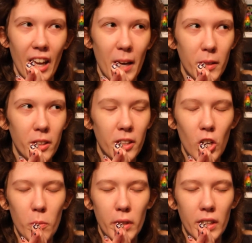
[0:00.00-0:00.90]
I'm gonna
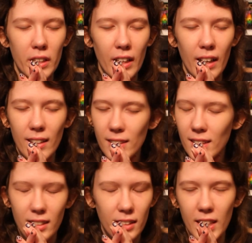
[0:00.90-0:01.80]
go, but
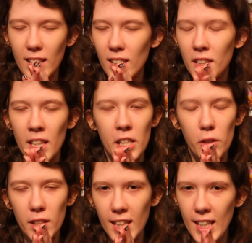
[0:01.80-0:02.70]
again, thank
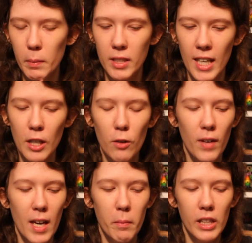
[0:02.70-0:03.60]
you, the Geeky Potato
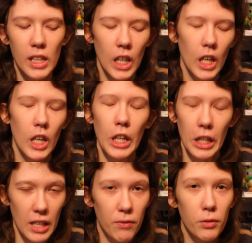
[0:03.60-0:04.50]
family.
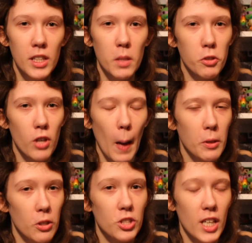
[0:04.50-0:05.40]
Definitely subscribe
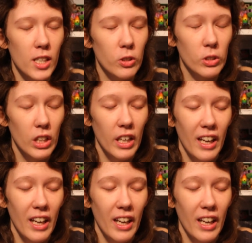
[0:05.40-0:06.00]
to their channel.